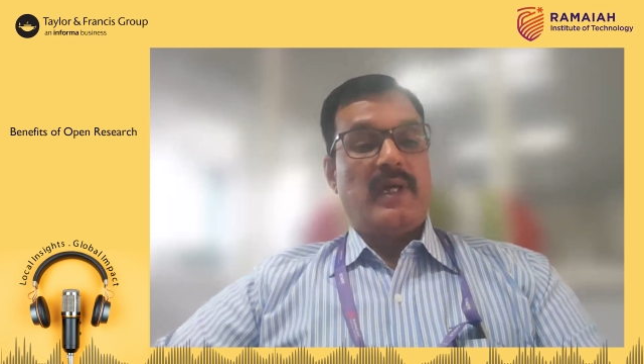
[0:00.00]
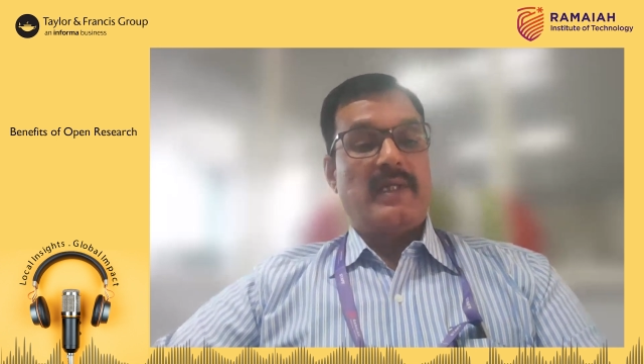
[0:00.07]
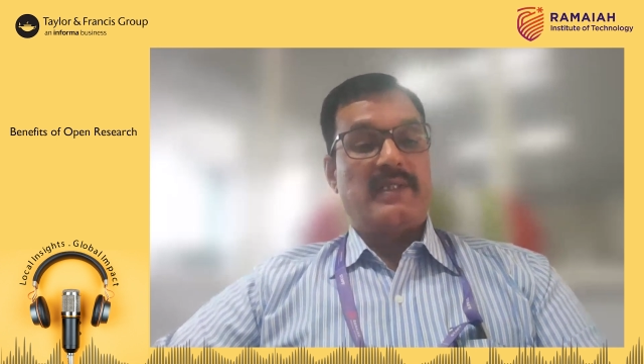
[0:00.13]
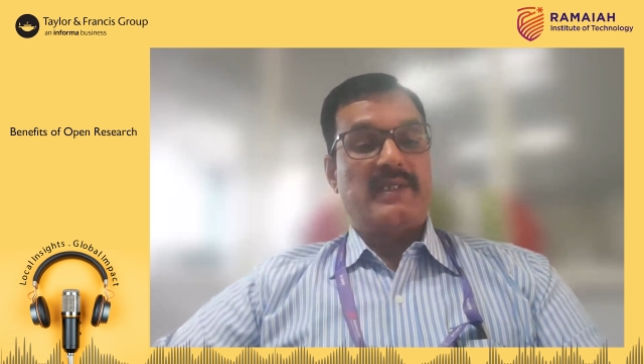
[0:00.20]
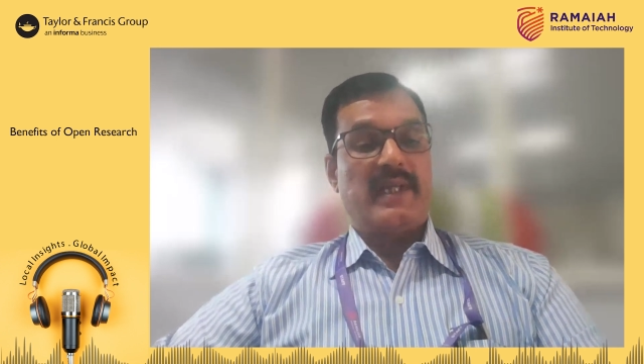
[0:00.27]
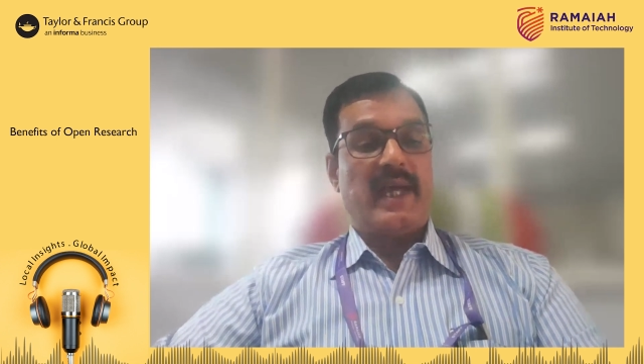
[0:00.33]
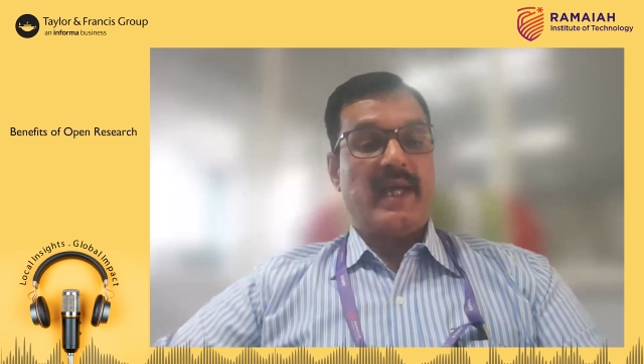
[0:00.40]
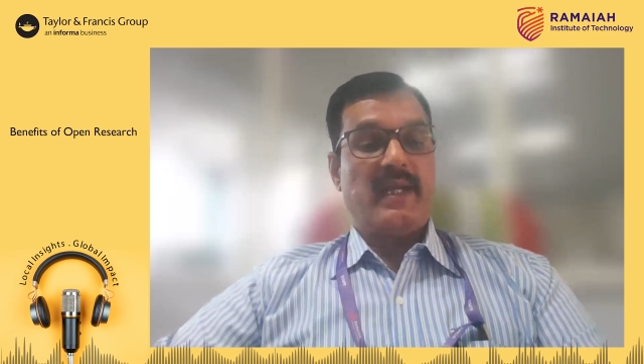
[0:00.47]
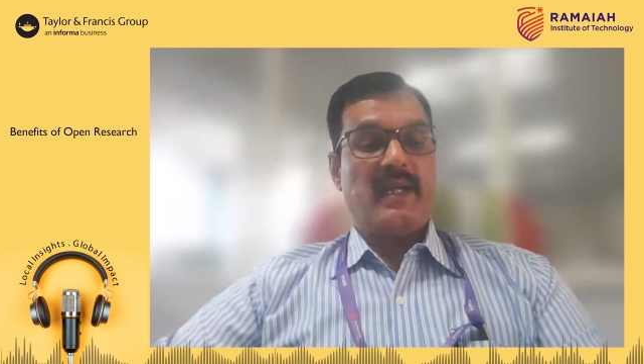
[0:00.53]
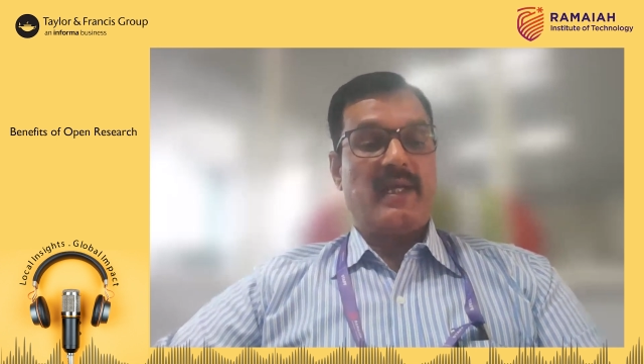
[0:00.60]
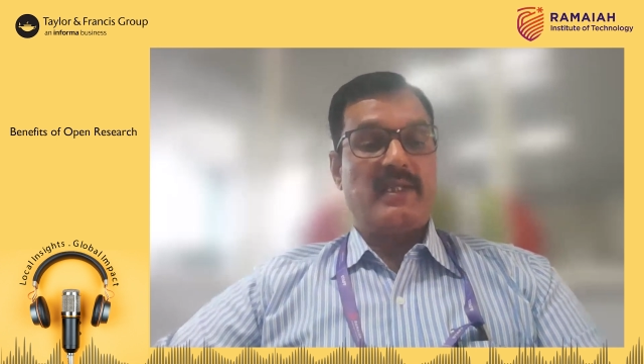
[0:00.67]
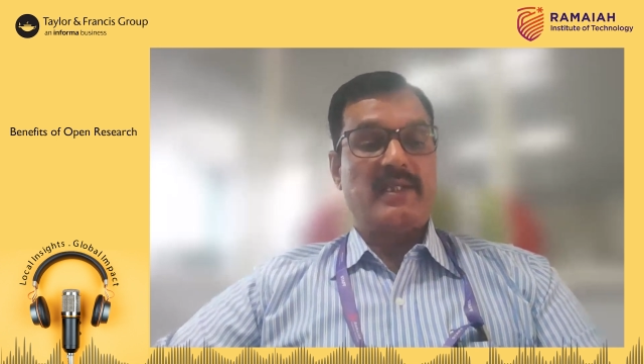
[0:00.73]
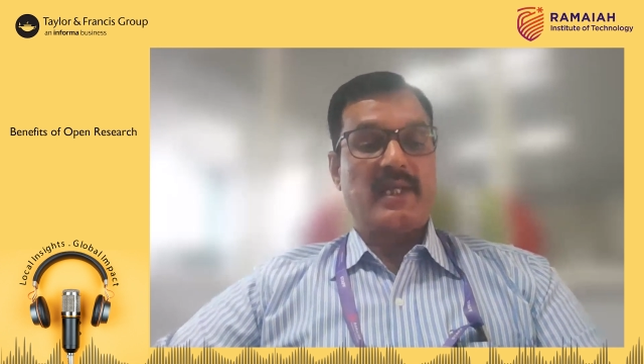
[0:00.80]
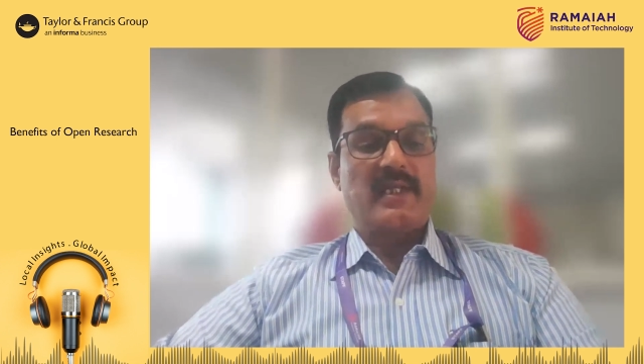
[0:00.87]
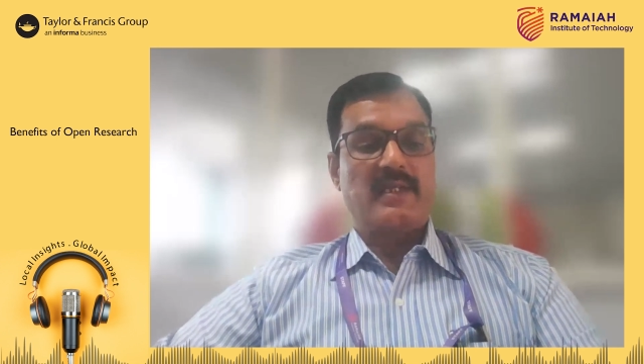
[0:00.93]
It share
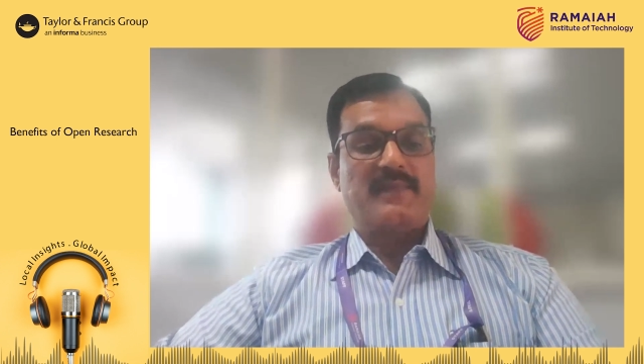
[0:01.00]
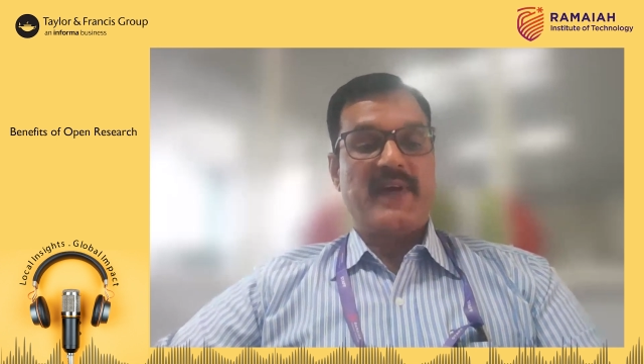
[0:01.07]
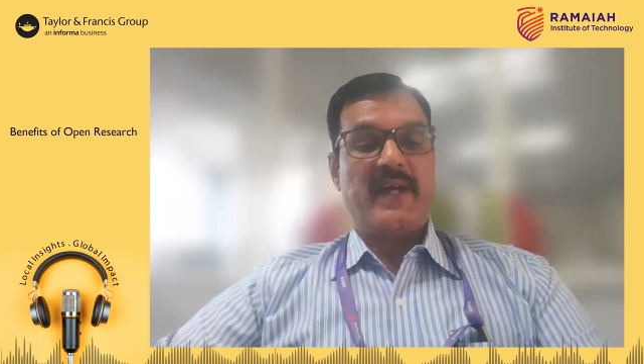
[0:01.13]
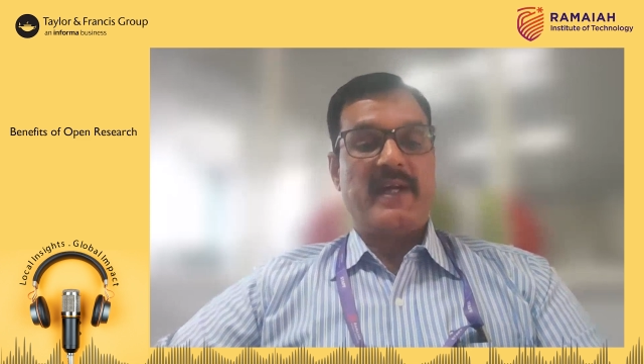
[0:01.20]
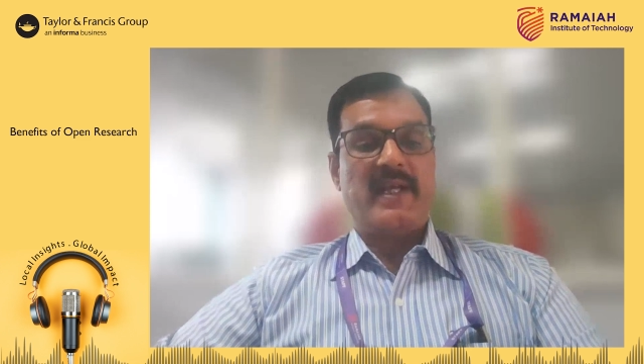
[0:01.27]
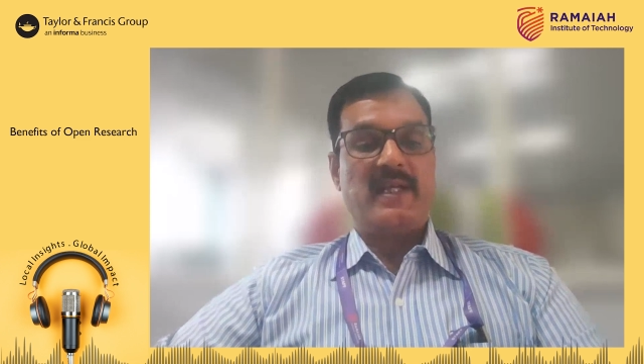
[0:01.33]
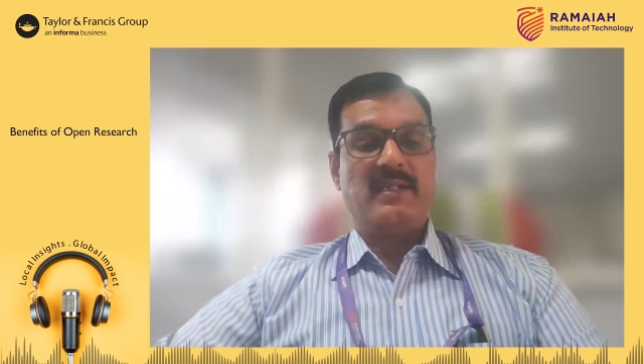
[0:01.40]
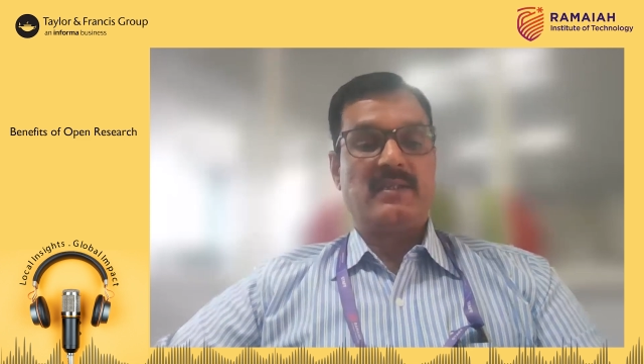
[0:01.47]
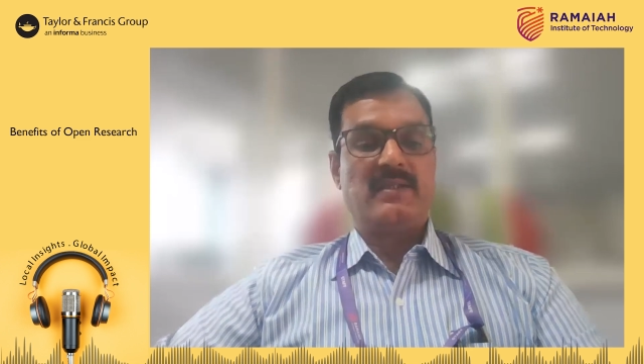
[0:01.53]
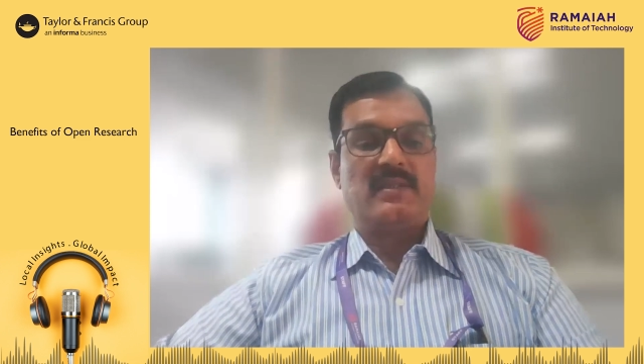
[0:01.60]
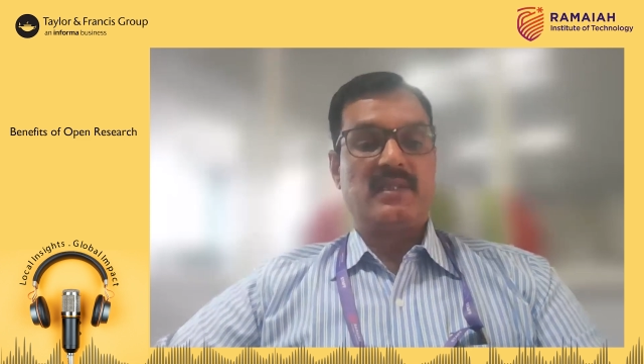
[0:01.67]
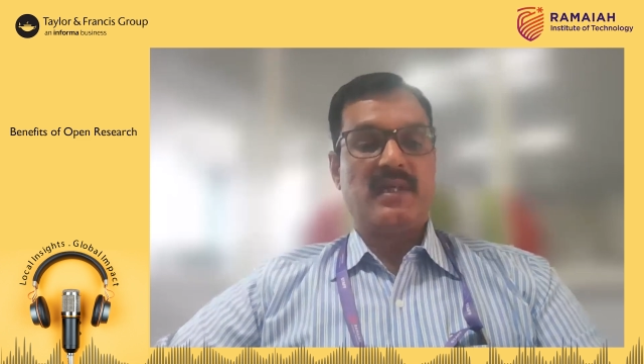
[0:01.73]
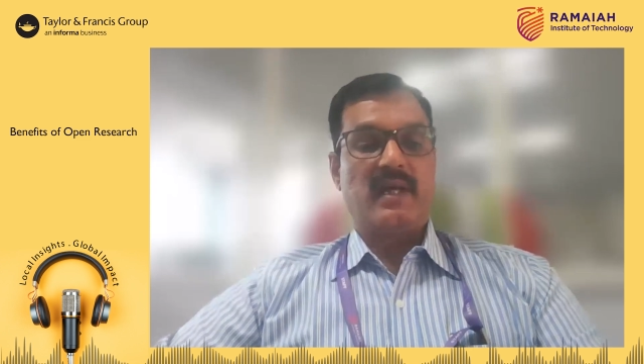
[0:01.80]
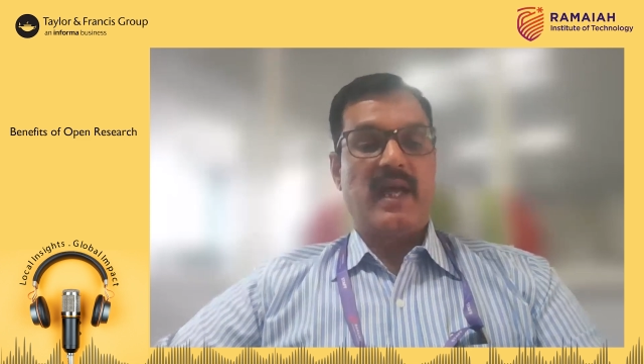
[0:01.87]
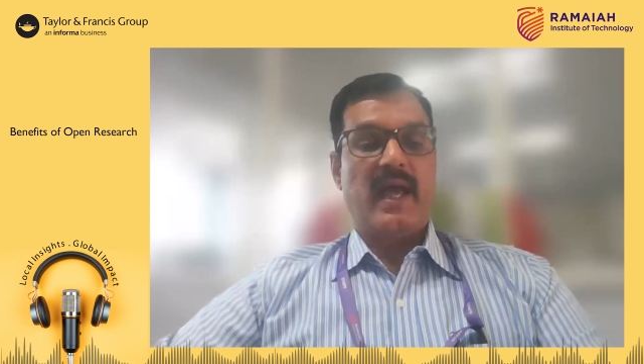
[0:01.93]
research
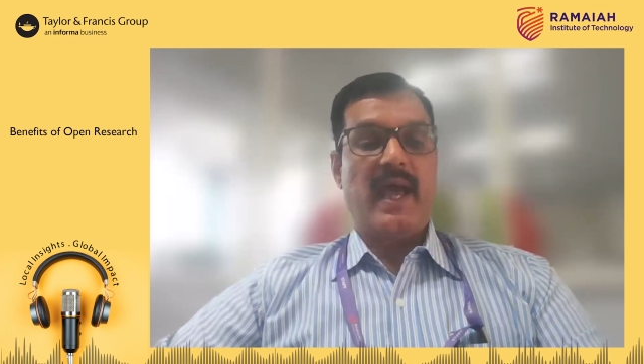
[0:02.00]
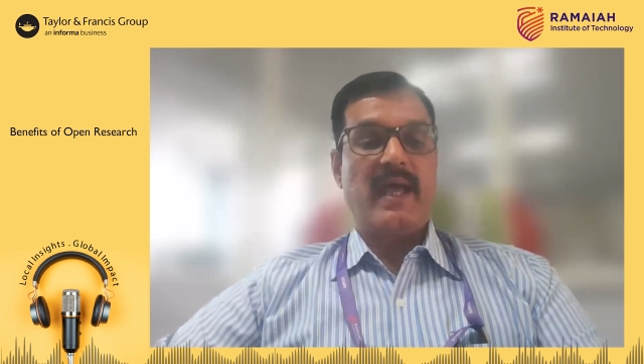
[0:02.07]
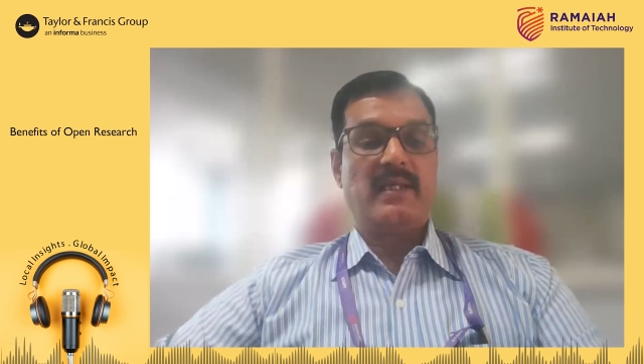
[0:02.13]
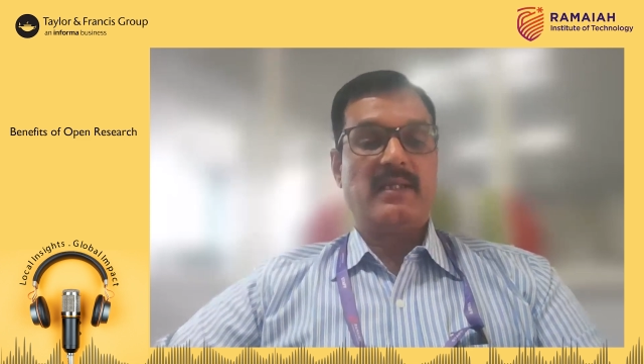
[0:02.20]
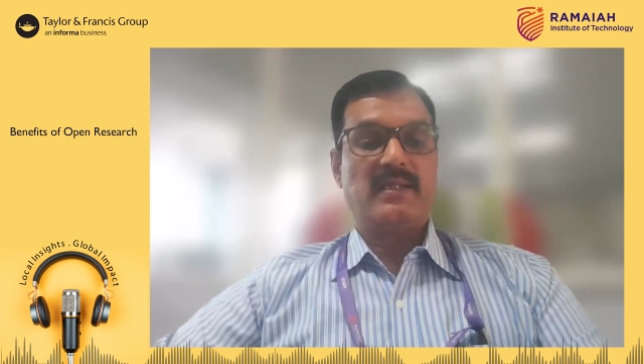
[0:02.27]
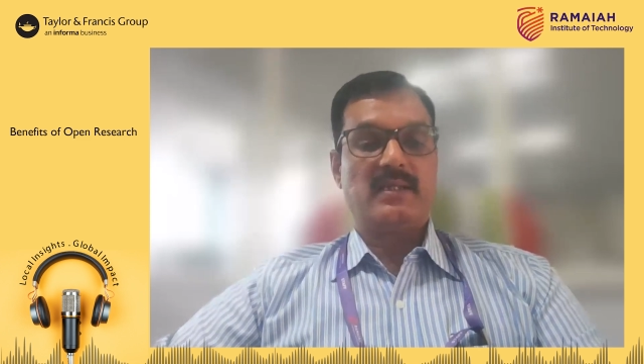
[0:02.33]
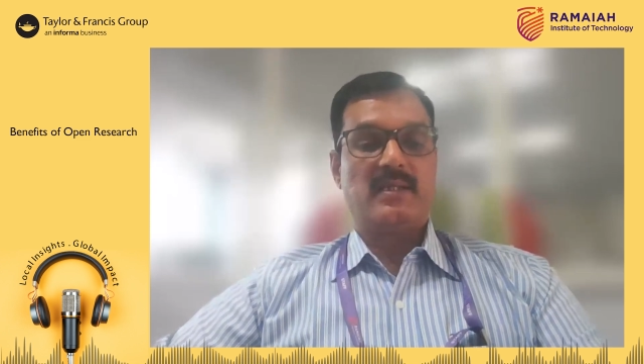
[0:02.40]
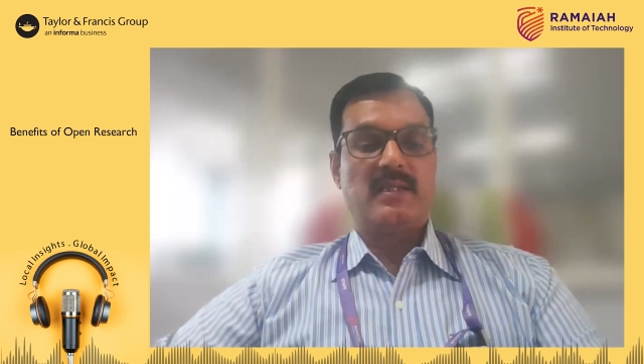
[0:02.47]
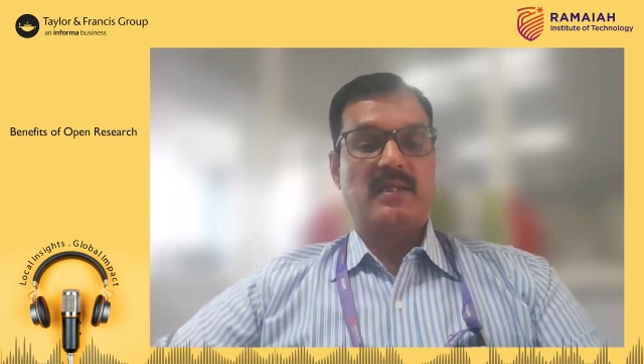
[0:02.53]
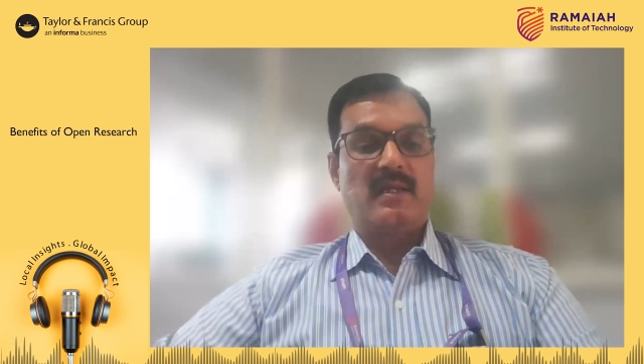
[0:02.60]
findings as